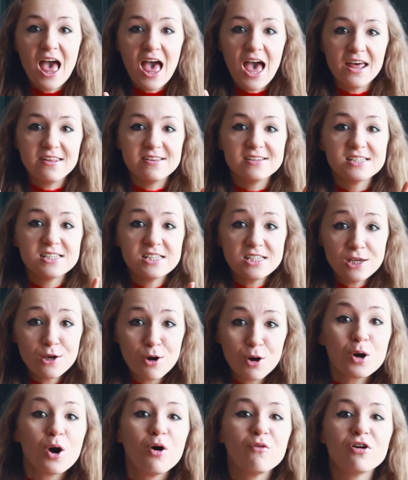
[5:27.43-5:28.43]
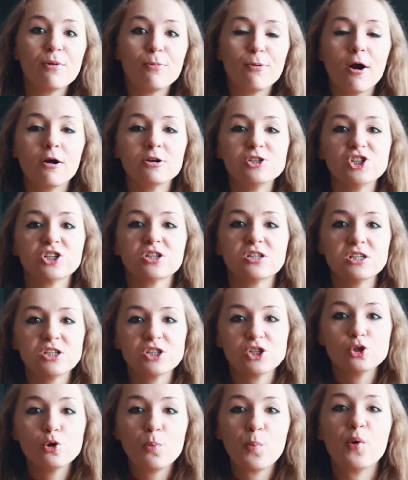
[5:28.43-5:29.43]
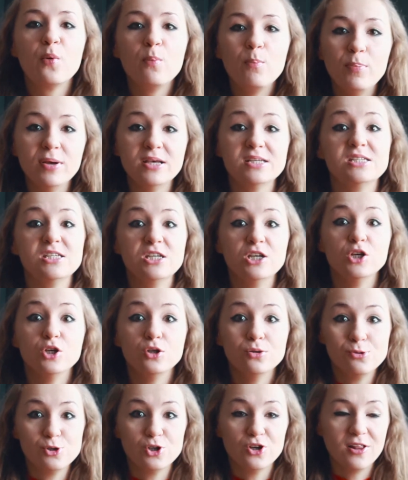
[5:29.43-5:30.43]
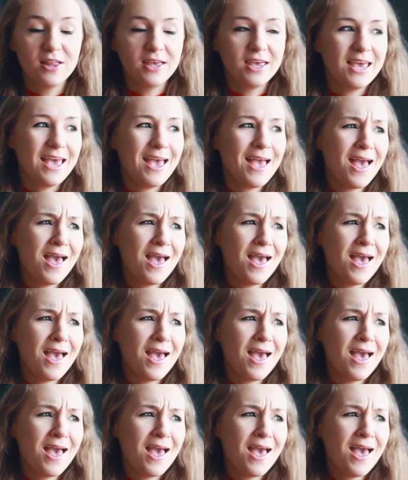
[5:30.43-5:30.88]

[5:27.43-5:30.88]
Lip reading: and the CEO of a project is super busy usually.